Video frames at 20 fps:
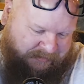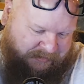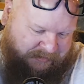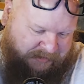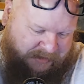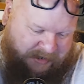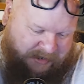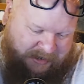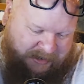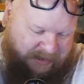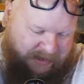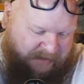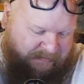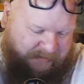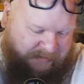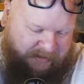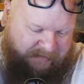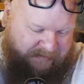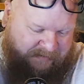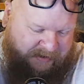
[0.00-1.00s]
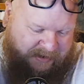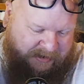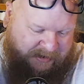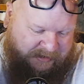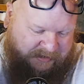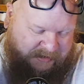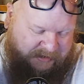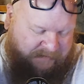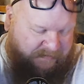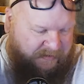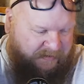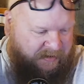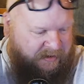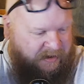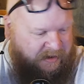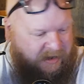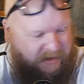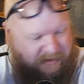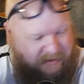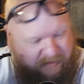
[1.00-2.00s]
I can't believe I had stuff in
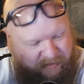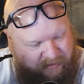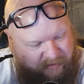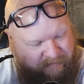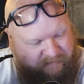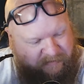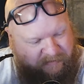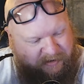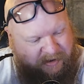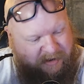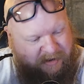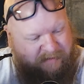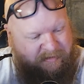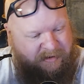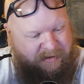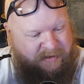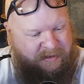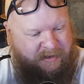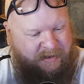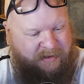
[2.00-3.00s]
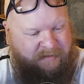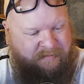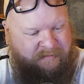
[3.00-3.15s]
there. I totally forgot about that.